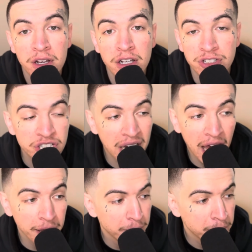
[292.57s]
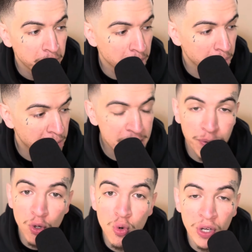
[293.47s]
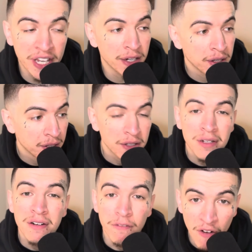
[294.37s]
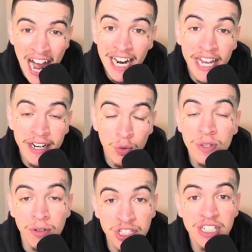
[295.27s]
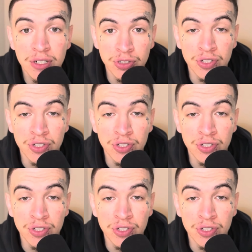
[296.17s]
Just like people who get violated when they're children.